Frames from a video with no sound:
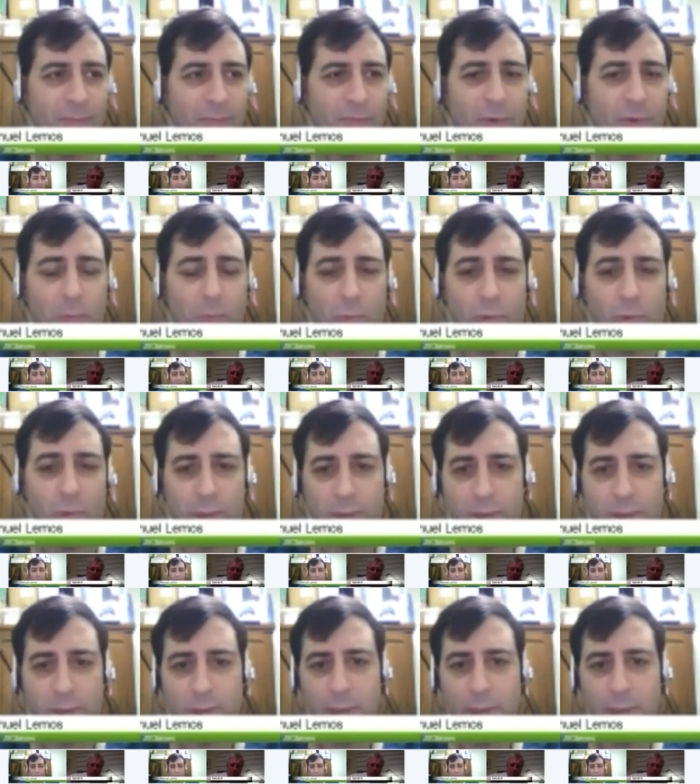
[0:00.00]

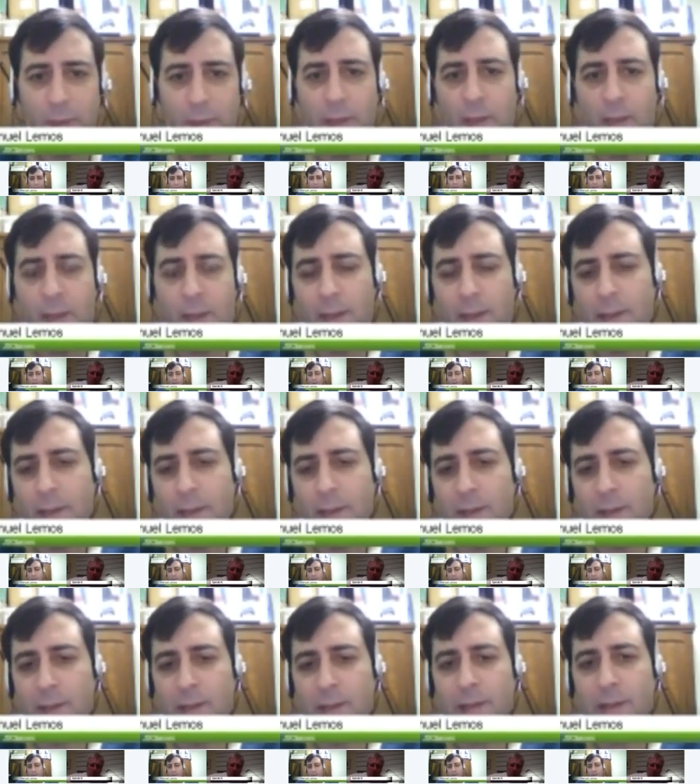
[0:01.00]
frameworks
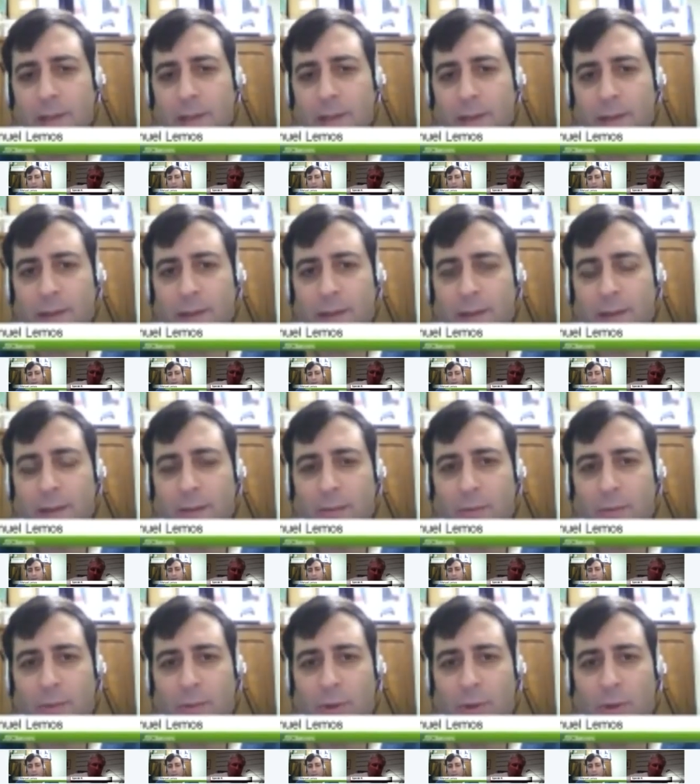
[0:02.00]
that
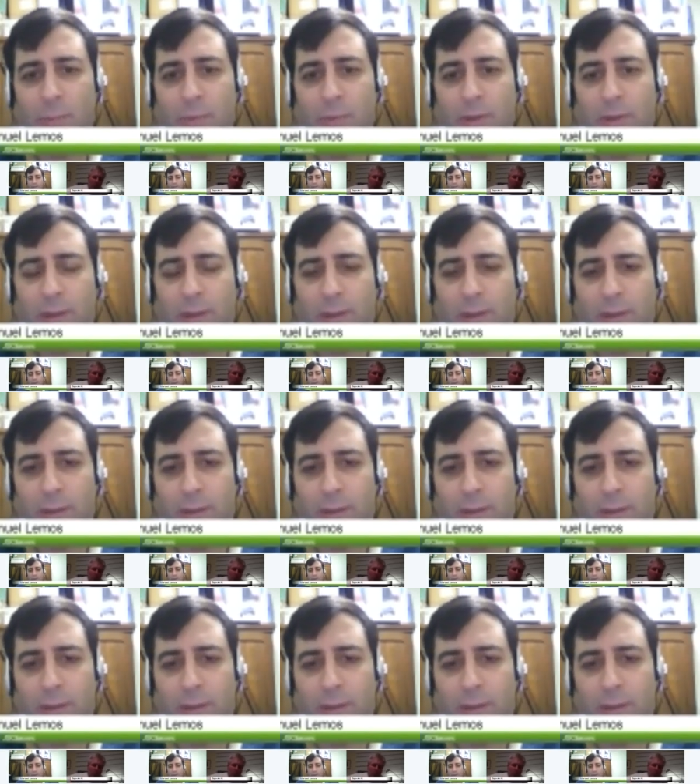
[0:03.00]
would hope that